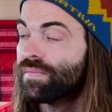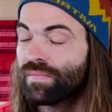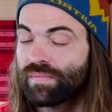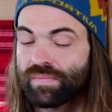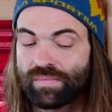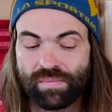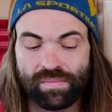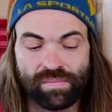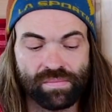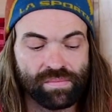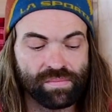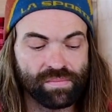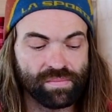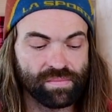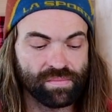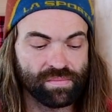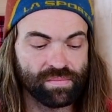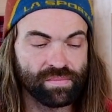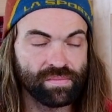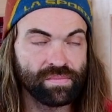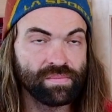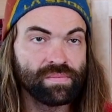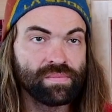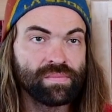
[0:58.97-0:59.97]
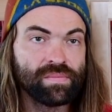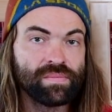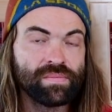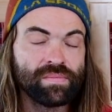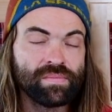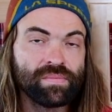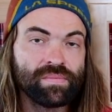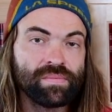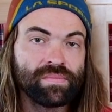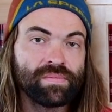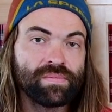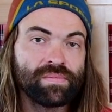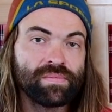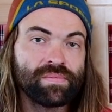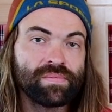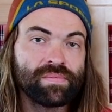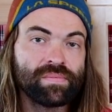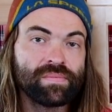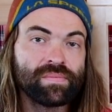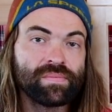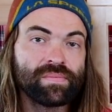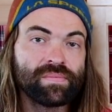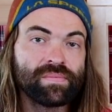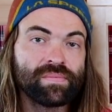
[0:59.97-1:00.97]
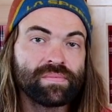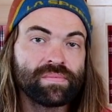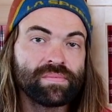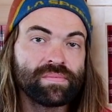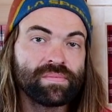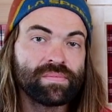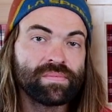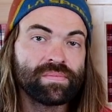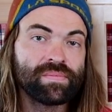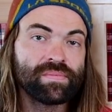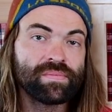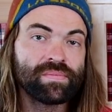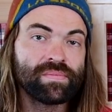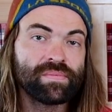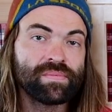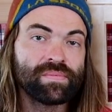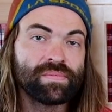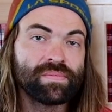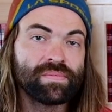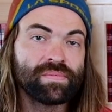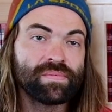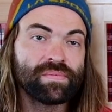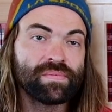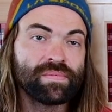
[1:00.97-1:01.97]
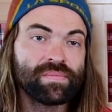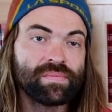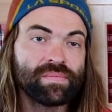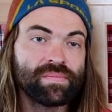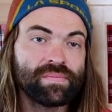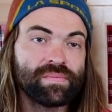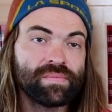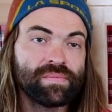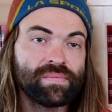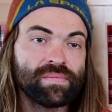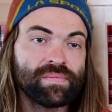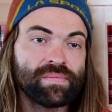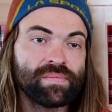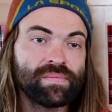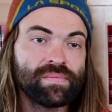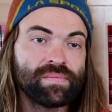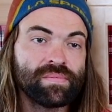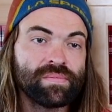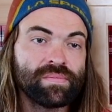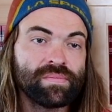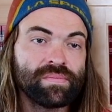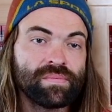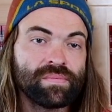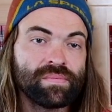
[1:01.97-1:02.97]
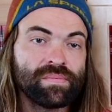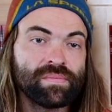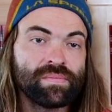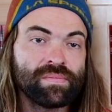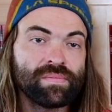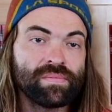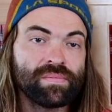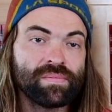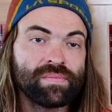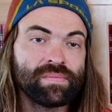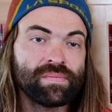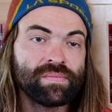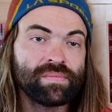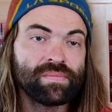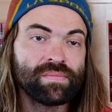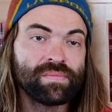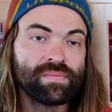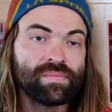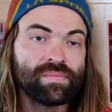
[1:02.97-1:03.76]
(silent)